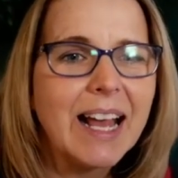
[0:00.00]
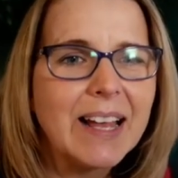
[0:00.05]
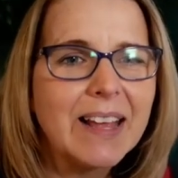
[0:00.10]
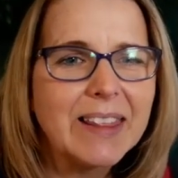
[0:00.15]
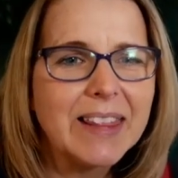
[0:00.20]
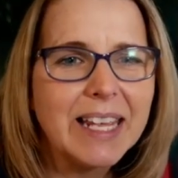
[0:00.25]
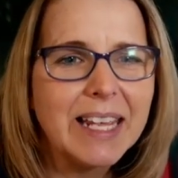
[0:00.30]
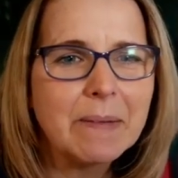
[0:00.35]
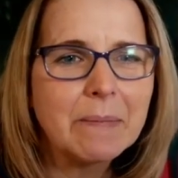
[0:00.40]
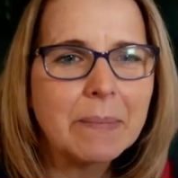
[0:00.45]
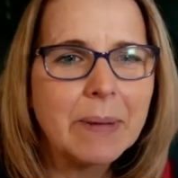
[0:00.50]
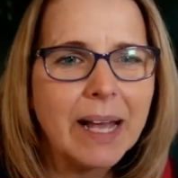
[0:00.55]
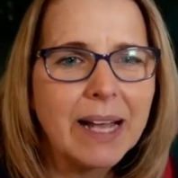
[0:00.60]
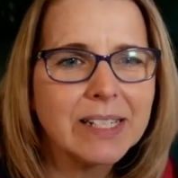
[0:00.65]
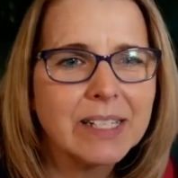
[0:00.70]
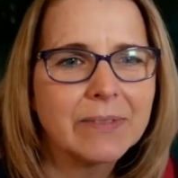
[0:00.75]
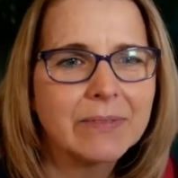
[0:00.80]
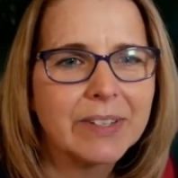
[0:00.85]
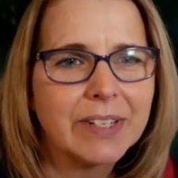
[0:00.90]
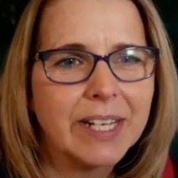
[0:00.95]
The impact
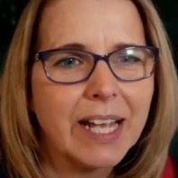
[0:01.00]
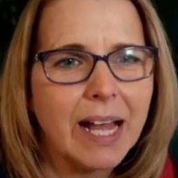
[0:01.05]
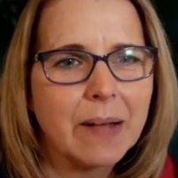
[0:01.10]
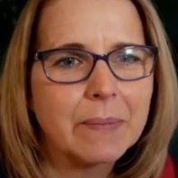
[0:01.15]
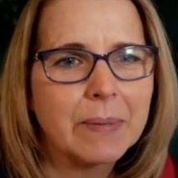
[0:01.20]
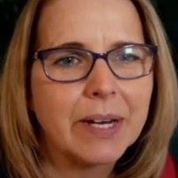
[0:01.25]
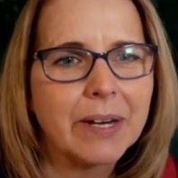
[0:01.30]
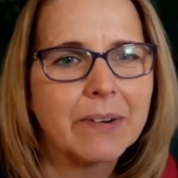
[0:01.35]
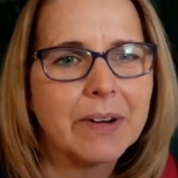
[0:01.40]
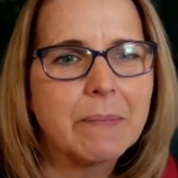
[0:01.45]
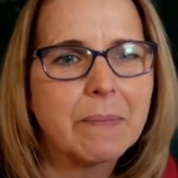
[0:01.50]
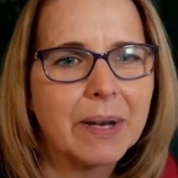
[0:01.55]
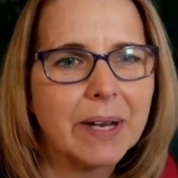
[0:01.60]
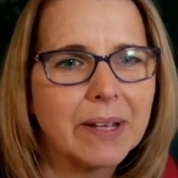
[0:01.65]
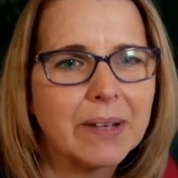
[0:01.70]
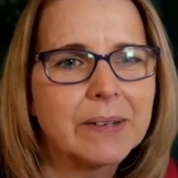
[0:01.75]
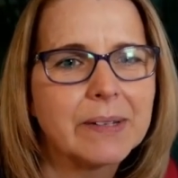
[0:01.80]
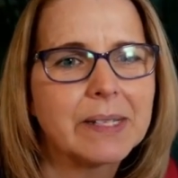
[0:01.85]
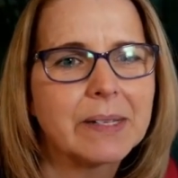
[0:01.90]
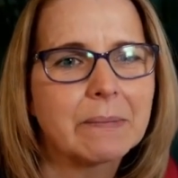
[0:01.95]
on vocabulary
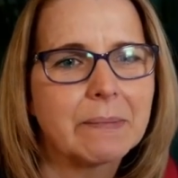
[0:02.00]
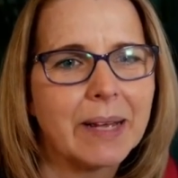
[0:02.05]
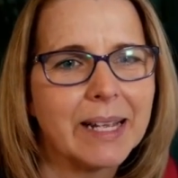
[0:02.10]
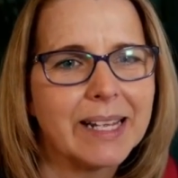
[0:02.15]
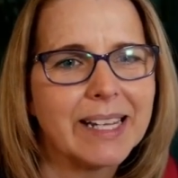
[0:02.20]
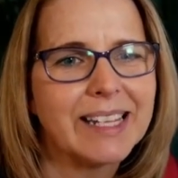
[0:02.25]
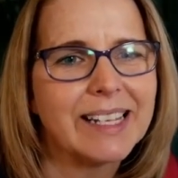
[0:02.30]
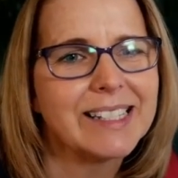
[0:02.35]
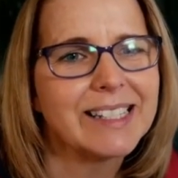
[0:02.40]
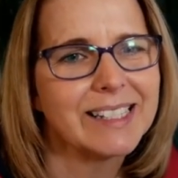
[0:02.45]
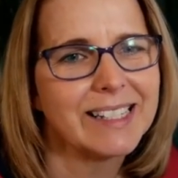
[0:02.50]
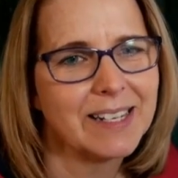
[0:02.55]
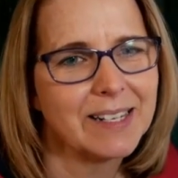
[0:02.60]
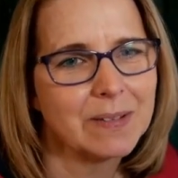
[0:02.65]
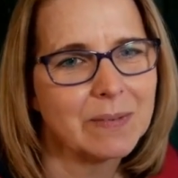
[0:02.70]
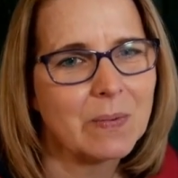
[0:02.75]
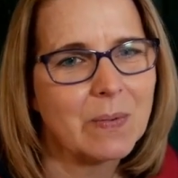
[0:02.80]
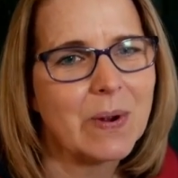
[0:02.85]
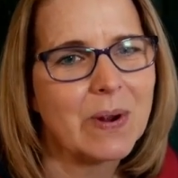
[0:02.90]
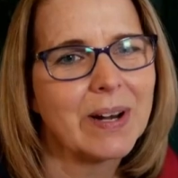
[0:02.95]
blows my Key Stage
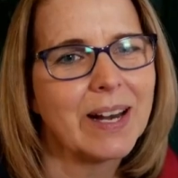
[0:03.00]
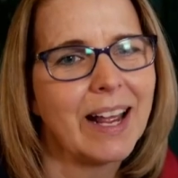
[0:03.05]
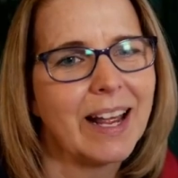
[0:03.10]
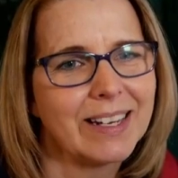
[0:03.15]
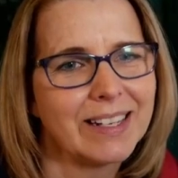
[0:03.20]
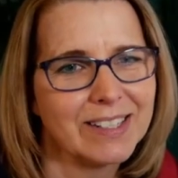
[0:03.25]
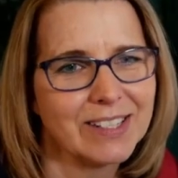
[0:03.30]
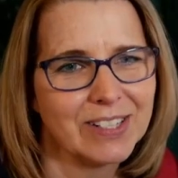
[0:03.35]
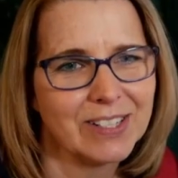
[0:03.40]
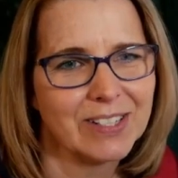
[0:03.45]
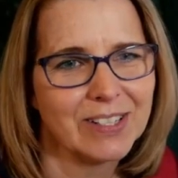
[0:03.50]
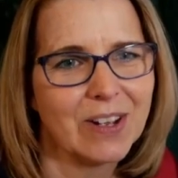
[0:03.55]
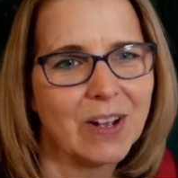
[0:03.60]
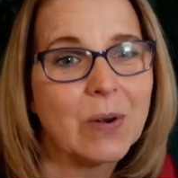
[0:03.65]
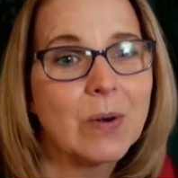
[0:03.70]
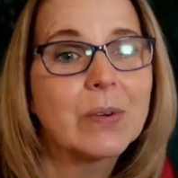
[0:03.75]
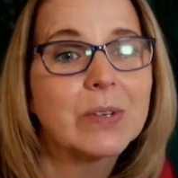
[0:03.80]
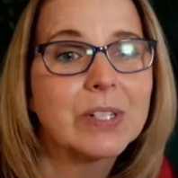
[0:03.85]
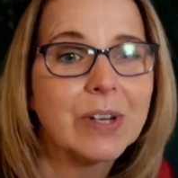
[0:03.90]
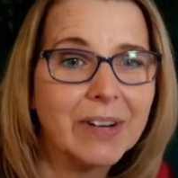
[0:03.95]
1 and 2. Oh,
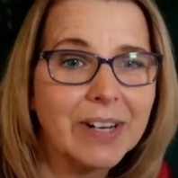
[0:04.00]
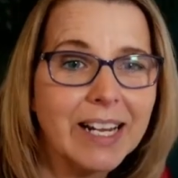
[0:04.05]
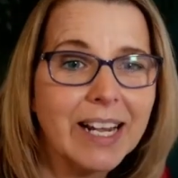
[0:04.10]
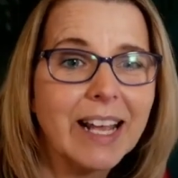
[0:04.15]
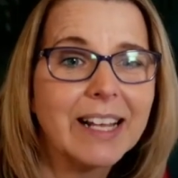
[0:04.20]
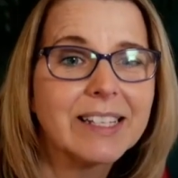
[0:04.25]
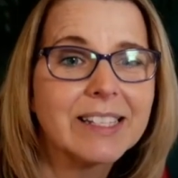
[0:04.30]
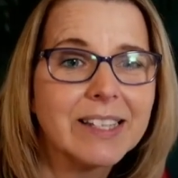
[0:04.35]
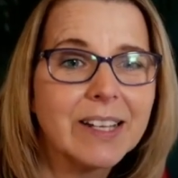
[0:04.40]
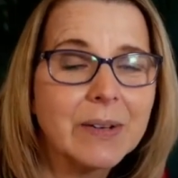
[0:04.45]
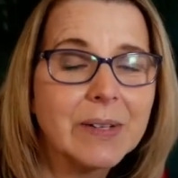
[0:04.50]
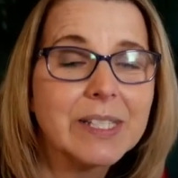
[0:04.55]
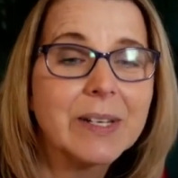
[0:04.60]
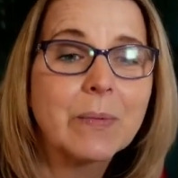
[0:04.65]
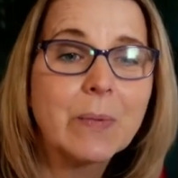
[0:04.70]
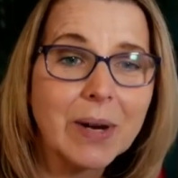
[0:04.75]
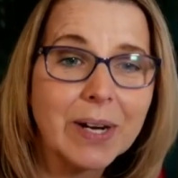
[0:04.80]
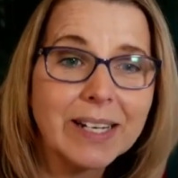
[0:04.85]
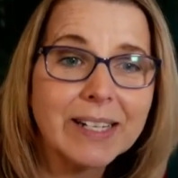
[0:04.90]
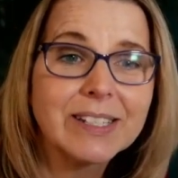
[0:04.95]
sorry, yeah. So is it
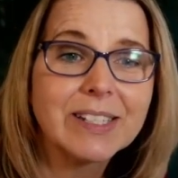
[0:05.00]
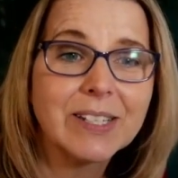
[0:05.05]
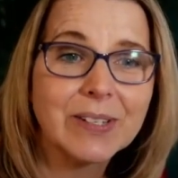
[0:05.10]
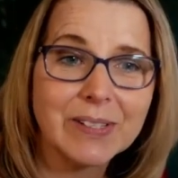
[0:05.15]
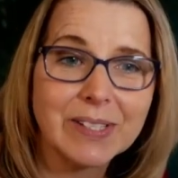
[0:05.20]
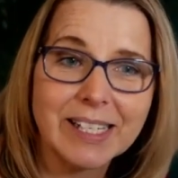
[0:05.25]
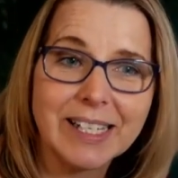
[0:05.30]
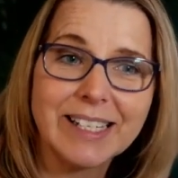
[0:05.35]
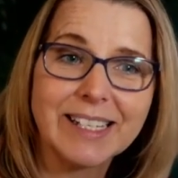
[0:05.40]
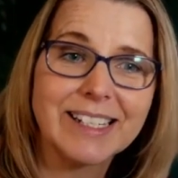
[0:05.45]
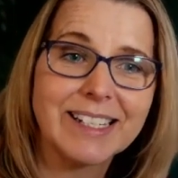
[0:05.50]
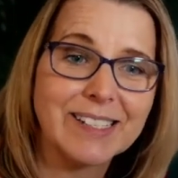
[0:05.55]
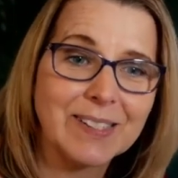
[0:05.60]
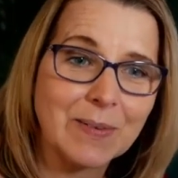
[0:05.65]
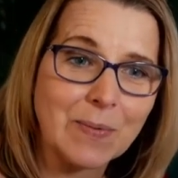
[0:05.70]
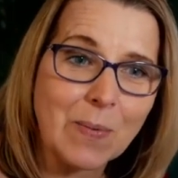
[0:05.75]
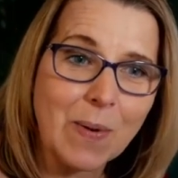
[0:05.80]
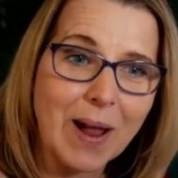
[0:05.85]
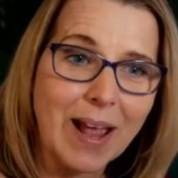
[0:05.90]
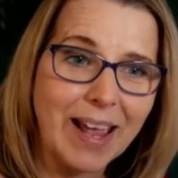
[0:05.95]
1 and 2 teachers
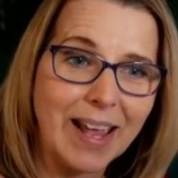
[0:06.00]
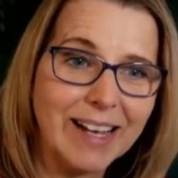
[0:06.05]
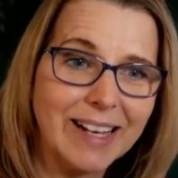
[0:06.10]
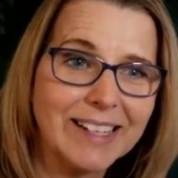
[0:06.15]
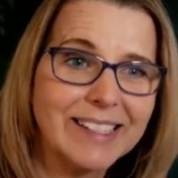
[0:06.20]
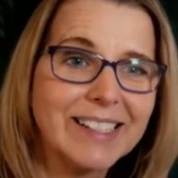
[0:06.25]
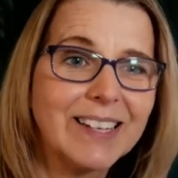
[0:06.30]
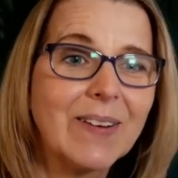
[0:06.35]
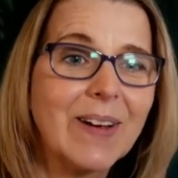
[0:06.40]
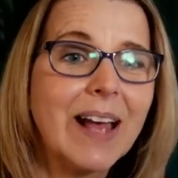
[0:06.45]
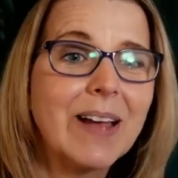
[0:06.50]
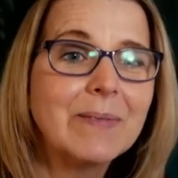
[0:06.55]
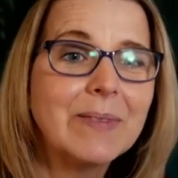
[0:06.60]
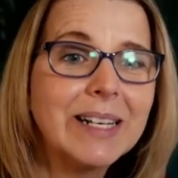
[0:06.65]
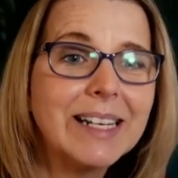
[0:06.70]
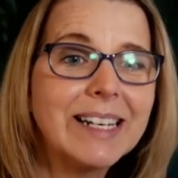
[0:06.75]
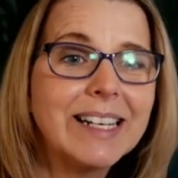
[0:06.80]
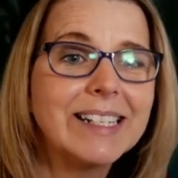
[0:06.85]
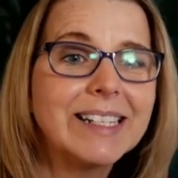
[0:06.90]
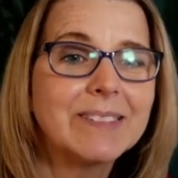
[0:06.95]
away? So
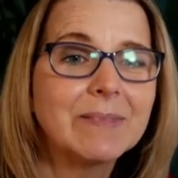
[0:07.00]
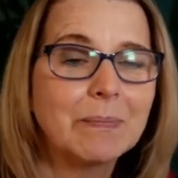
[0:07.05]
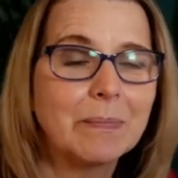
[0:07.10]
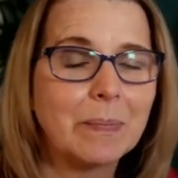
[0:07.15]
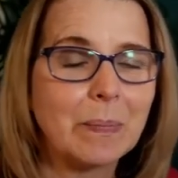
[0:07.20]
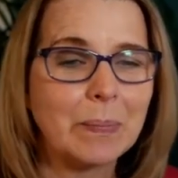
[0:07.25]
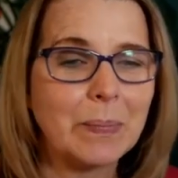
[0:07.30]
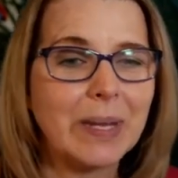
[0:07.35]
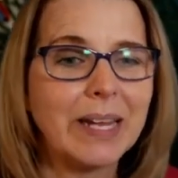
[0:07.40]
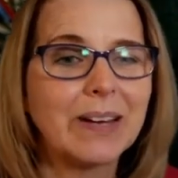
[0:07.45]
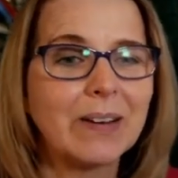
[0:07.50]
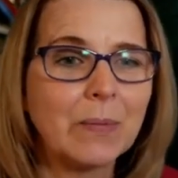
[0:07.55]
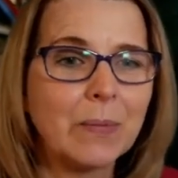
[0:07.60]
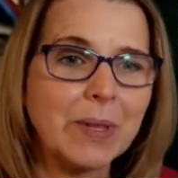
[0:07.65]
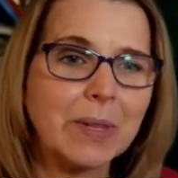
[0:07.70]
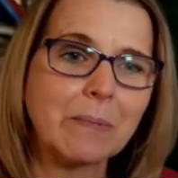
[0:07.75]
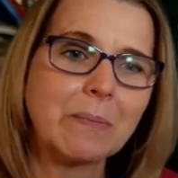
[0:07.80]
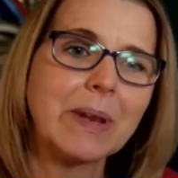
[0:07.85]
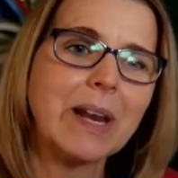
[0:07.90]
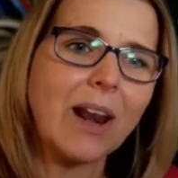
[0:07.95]
Emily has been with
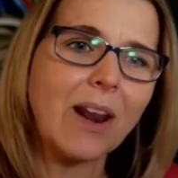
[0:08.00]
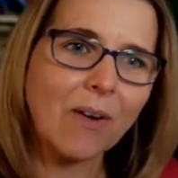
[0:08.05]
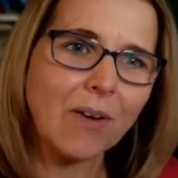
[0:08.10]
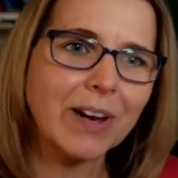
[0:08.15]
me long